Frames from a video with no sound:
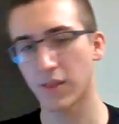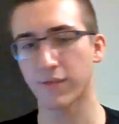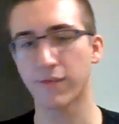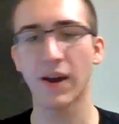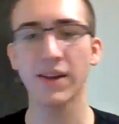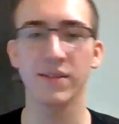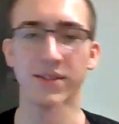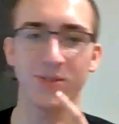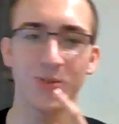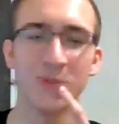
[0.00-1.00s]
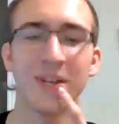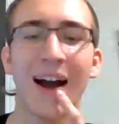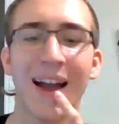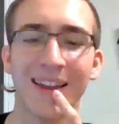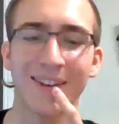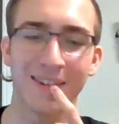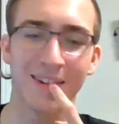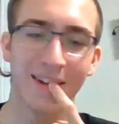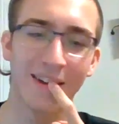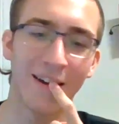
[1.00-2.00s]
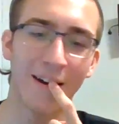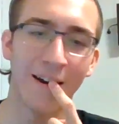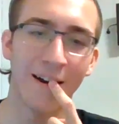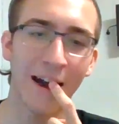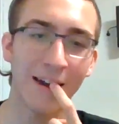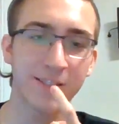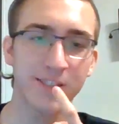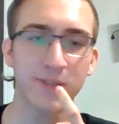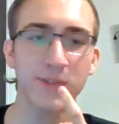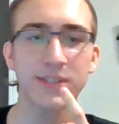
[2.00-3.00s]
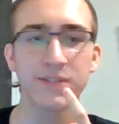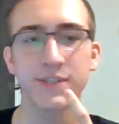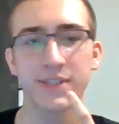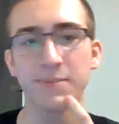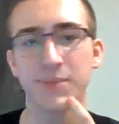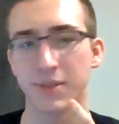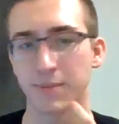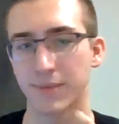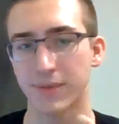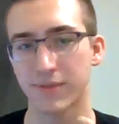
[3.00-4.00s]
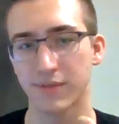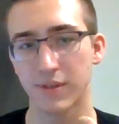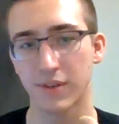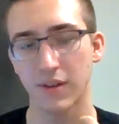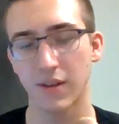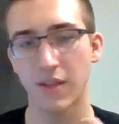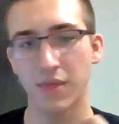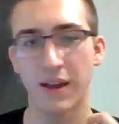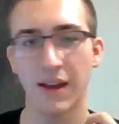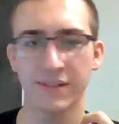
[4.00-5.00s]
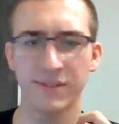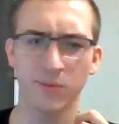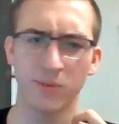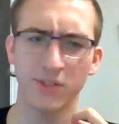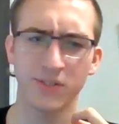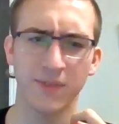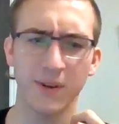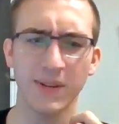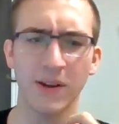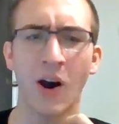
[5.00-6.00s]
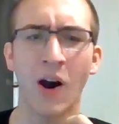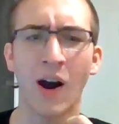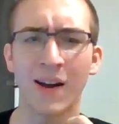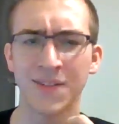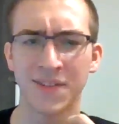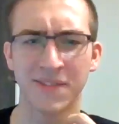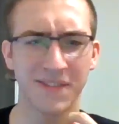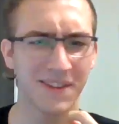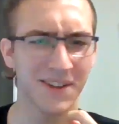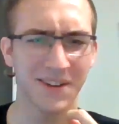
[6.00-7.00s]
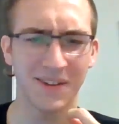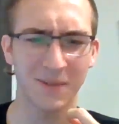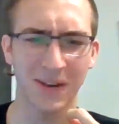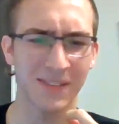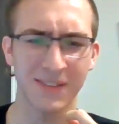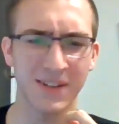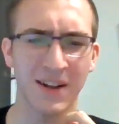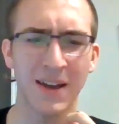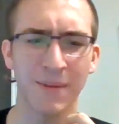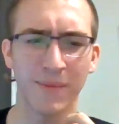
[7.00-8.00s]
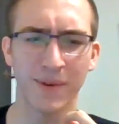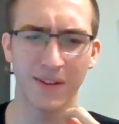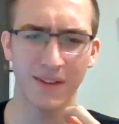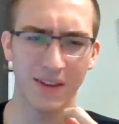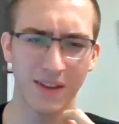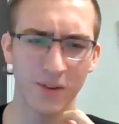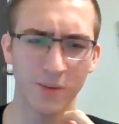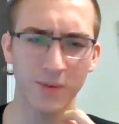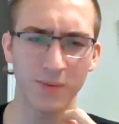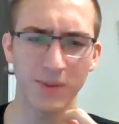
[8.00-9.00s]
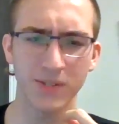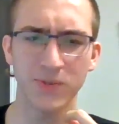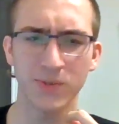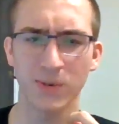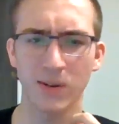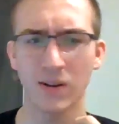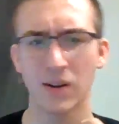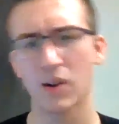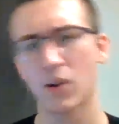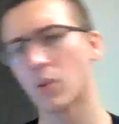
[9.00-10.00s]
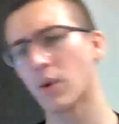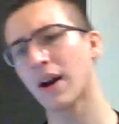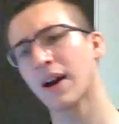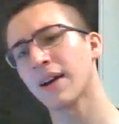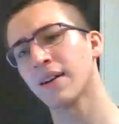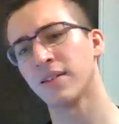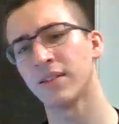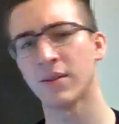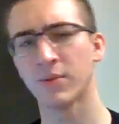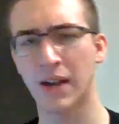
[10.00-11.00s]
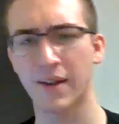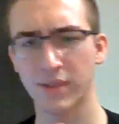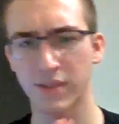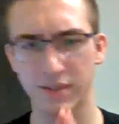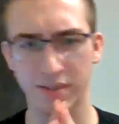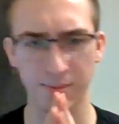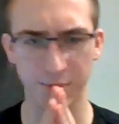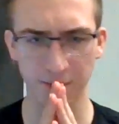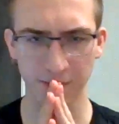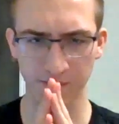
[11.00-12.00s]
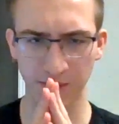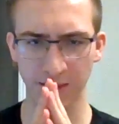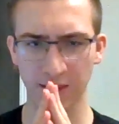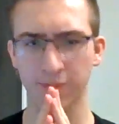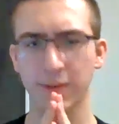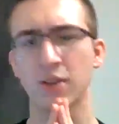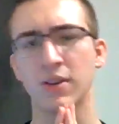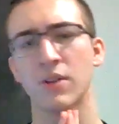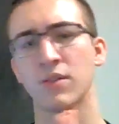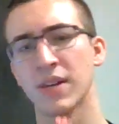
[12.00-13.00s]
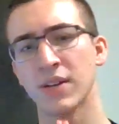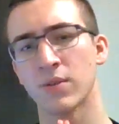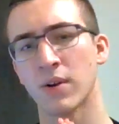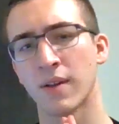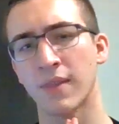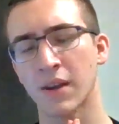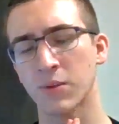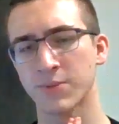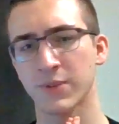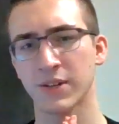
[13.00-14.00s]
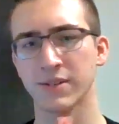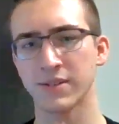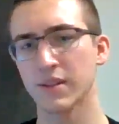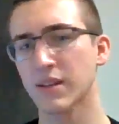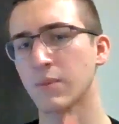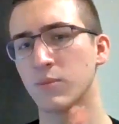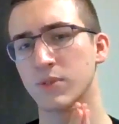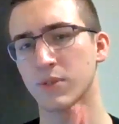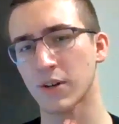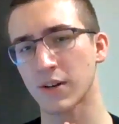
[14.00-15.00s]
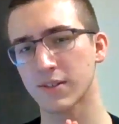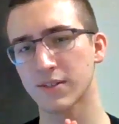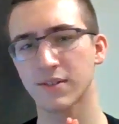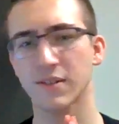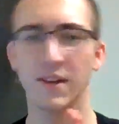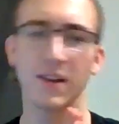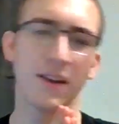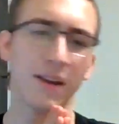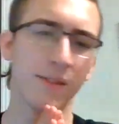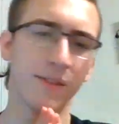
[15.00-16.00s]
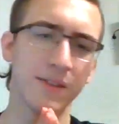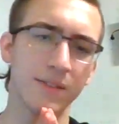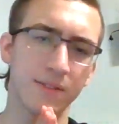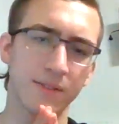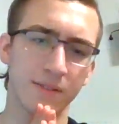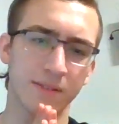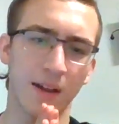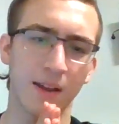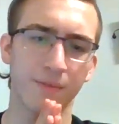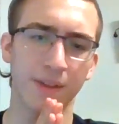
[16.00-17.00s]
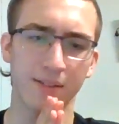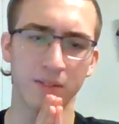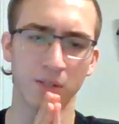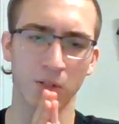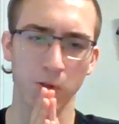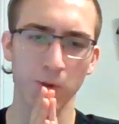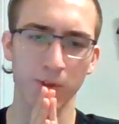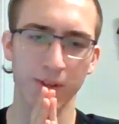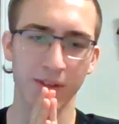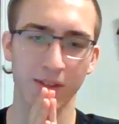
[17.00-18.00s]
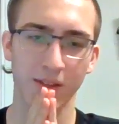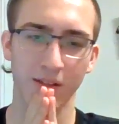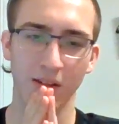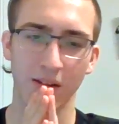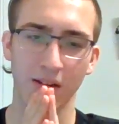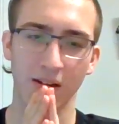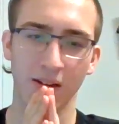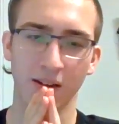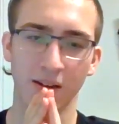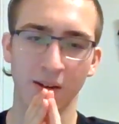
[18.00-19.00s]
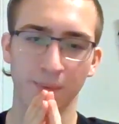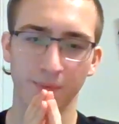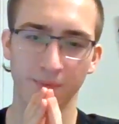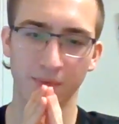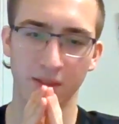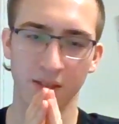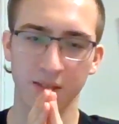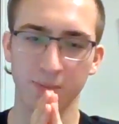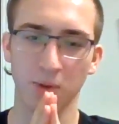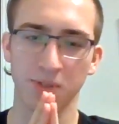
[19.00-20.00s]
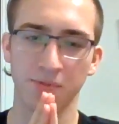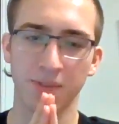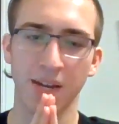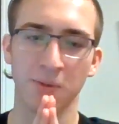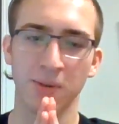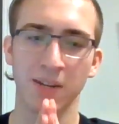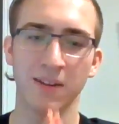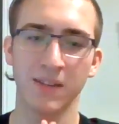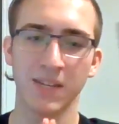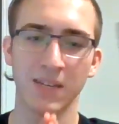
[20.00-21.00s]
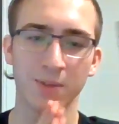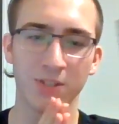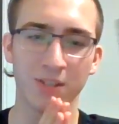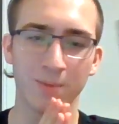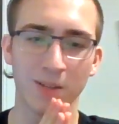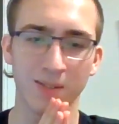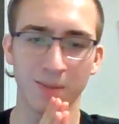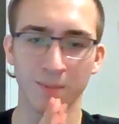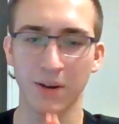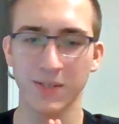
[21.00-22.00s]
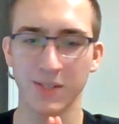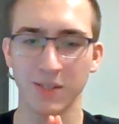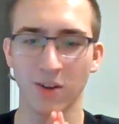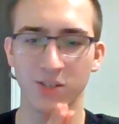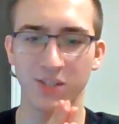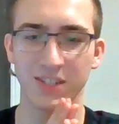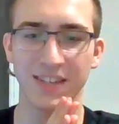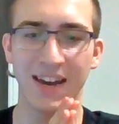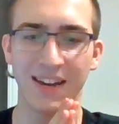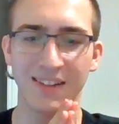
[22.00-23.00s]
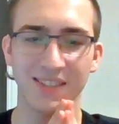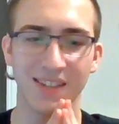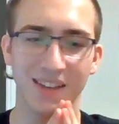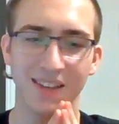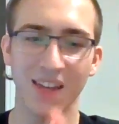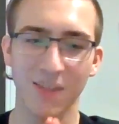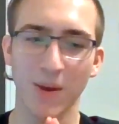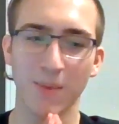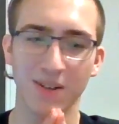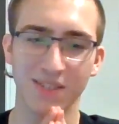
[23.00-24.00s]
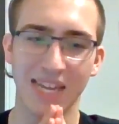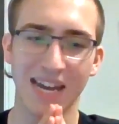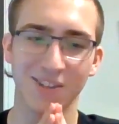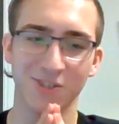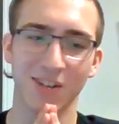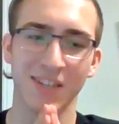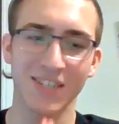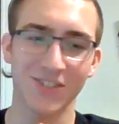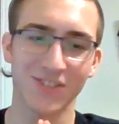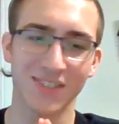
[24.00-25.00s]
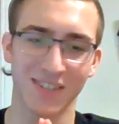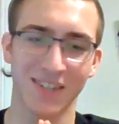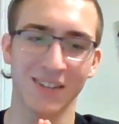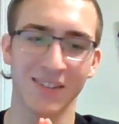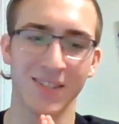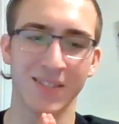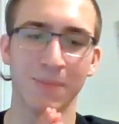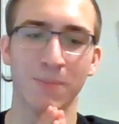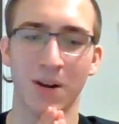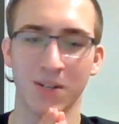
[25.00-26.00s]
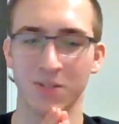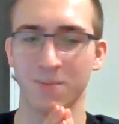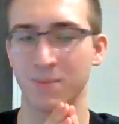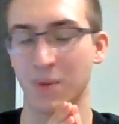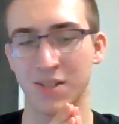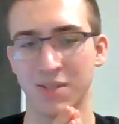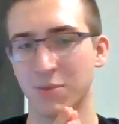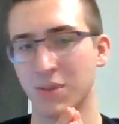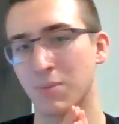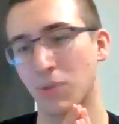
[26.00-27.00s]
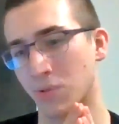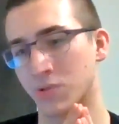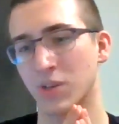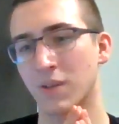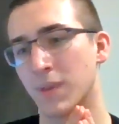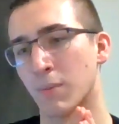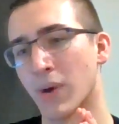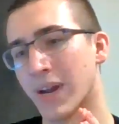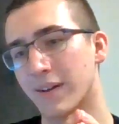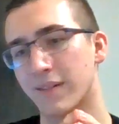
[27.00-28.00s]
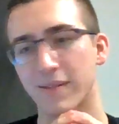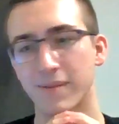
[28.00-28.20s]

the finalist who died had a series of symptoms that were just very odd at the time, and nobody really knew why they were having these symptoms, but they figured out later on that it was because the game was cursed. And these side effects included uh, explosive diarrhea, the heebie jeebies, embarrassing nausea attacks, death by mustache, addictions to kittens, and possible implosion of the brain.